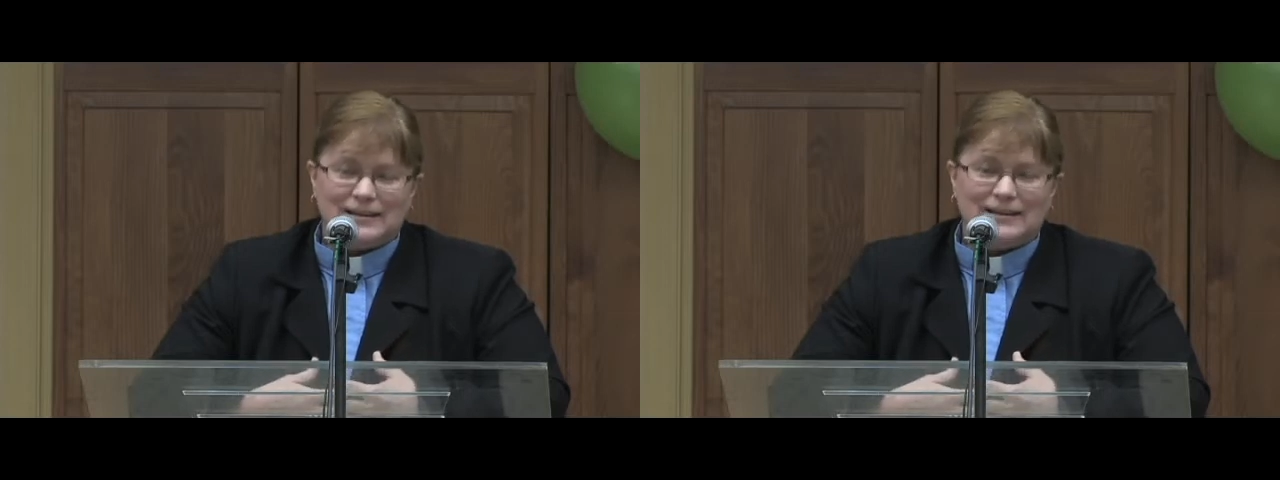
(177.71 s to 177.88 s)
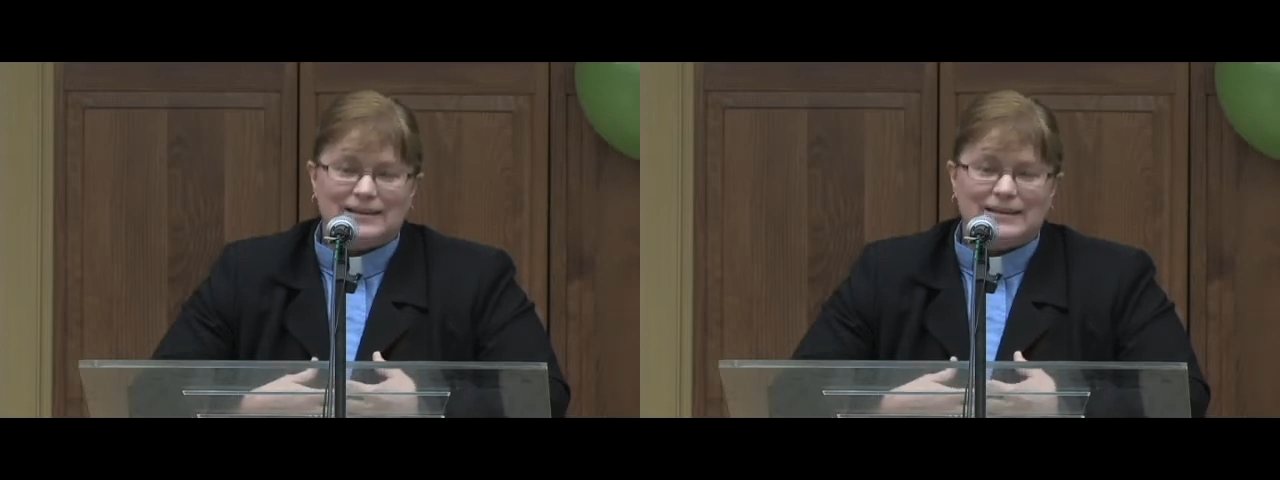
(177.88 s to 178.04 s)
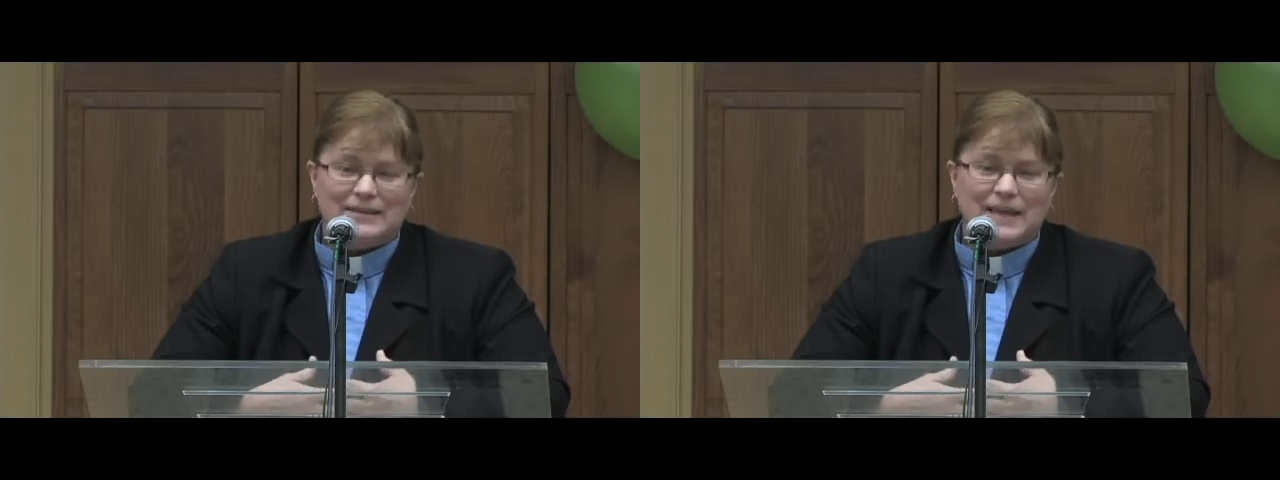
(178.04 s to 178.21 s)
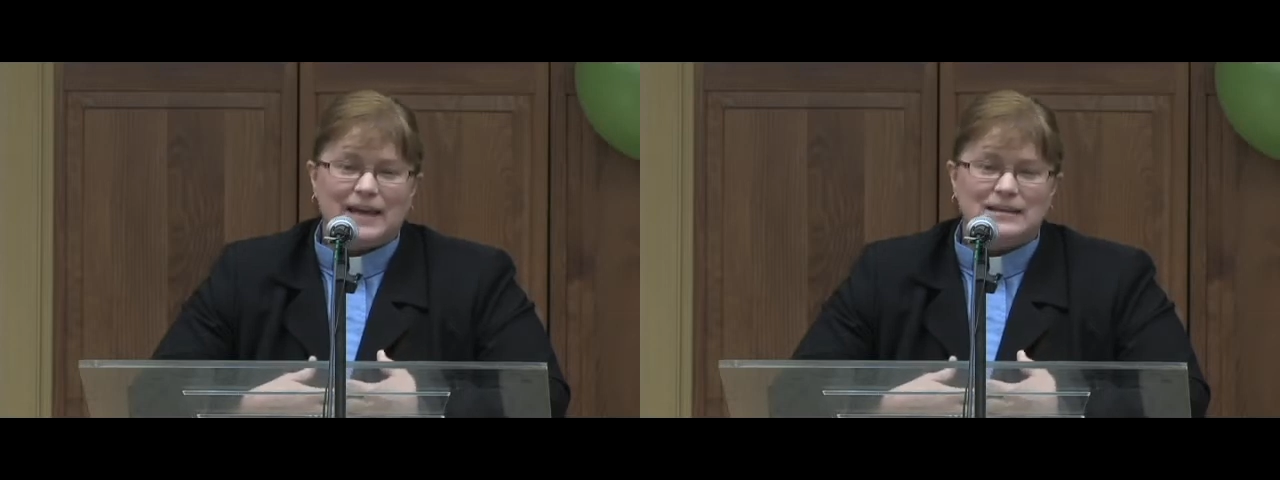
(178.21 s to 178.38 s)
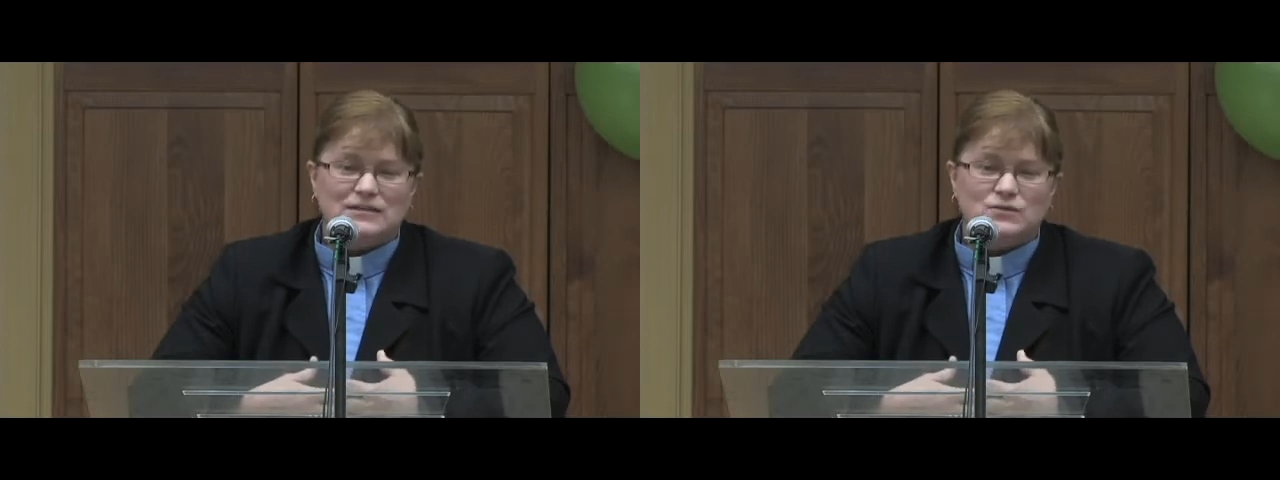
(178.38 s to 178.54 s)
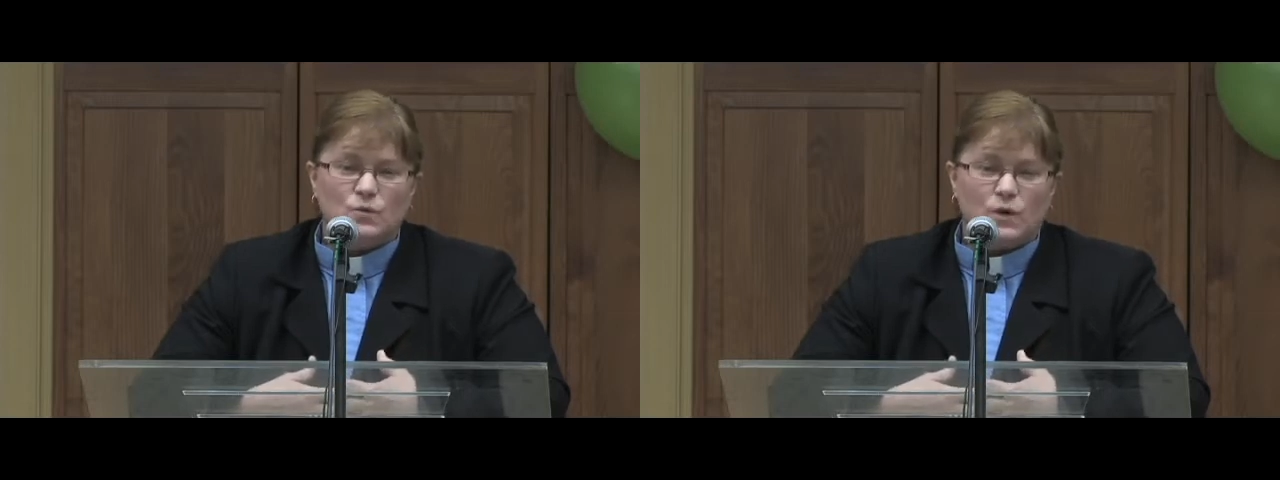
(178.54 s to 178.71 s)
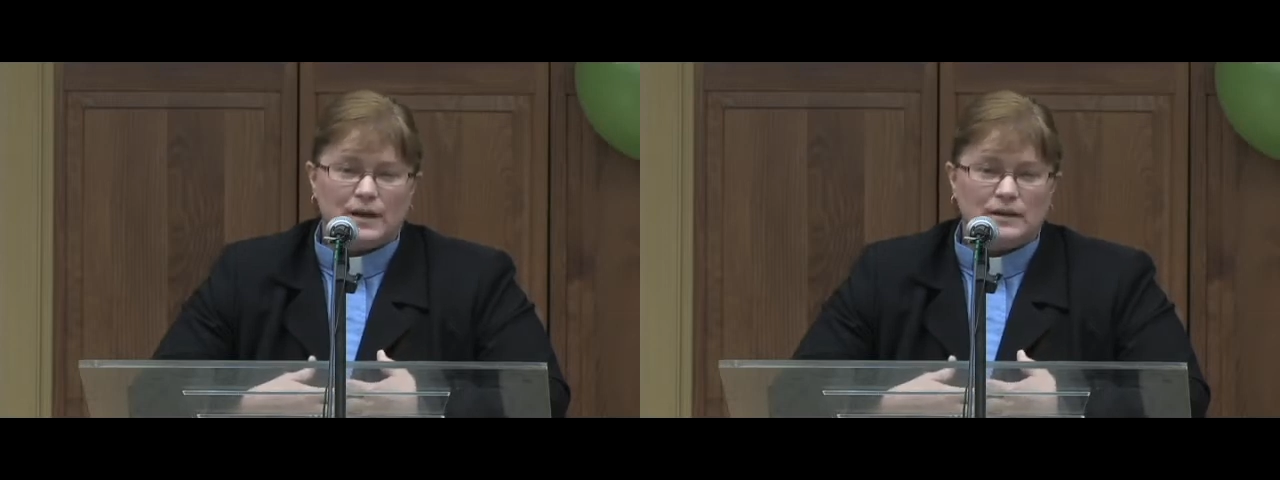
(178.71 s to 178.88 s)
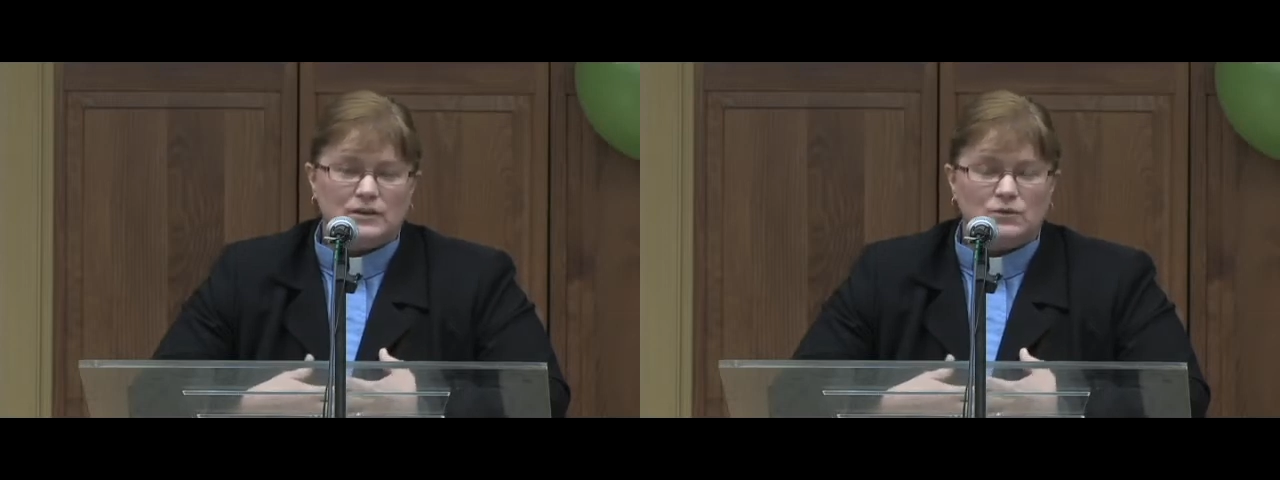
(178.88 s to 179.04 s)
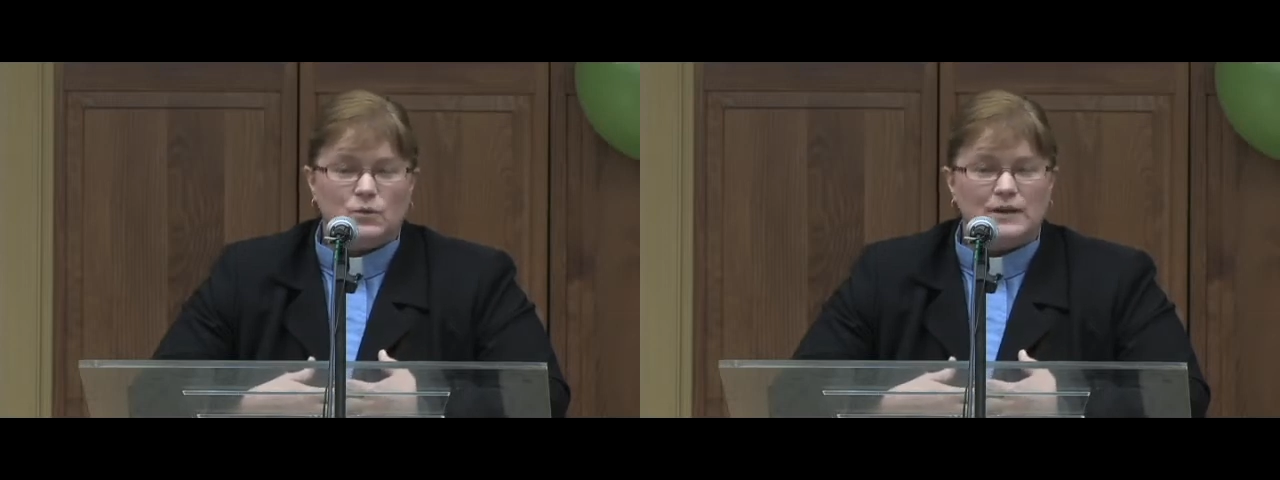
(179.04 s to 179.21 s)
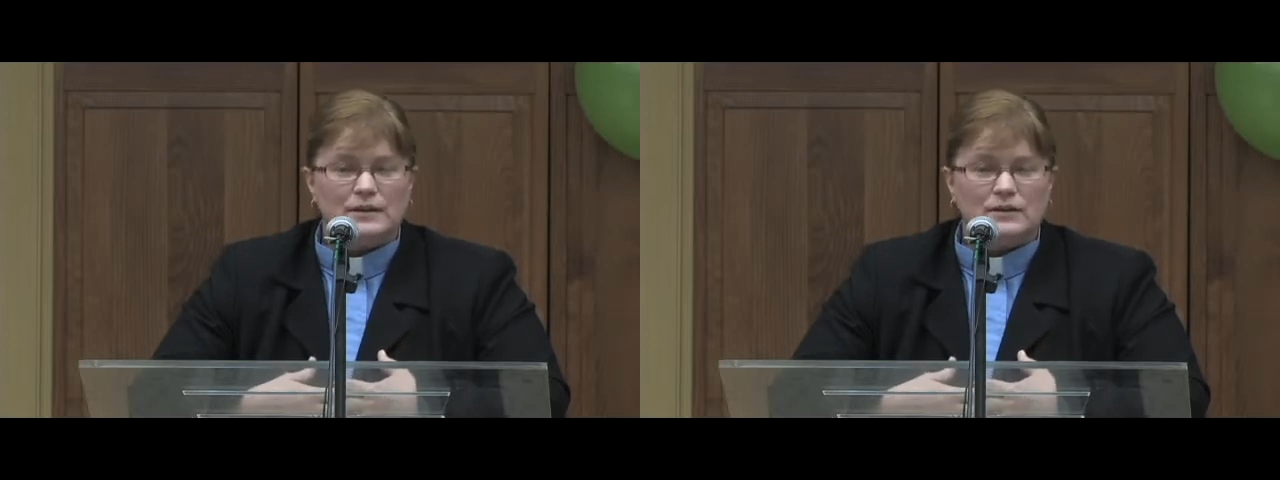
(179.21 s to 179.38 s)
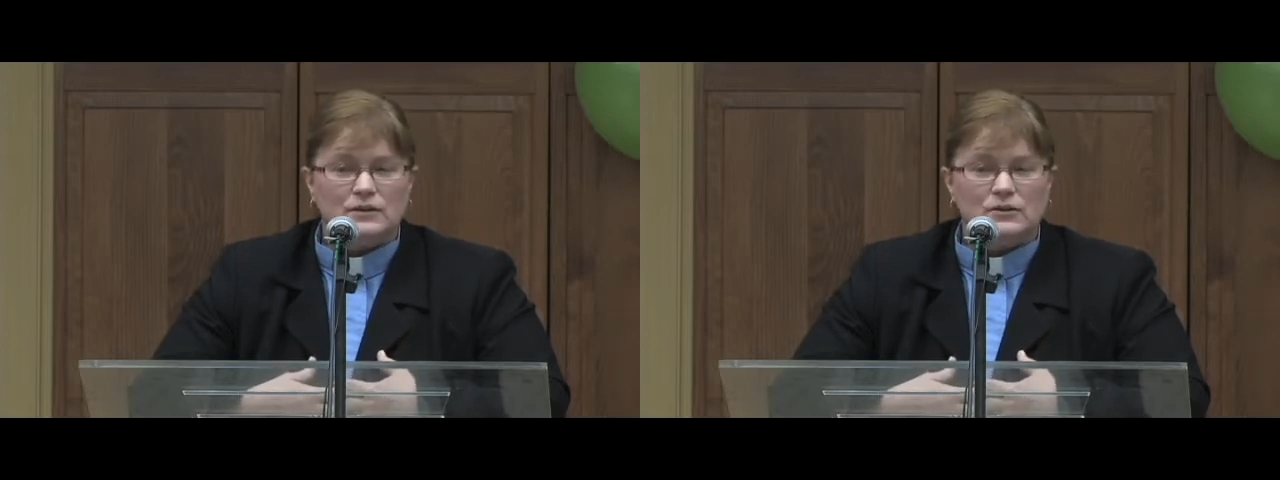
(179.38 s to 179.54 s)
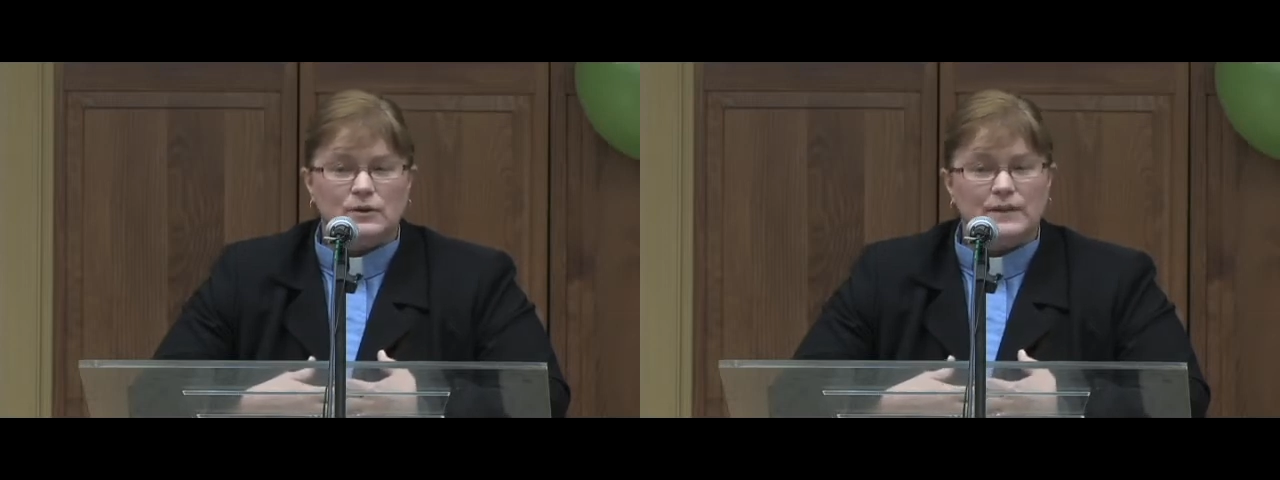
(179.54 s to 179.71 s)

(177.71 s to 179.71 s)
that is what you want to do.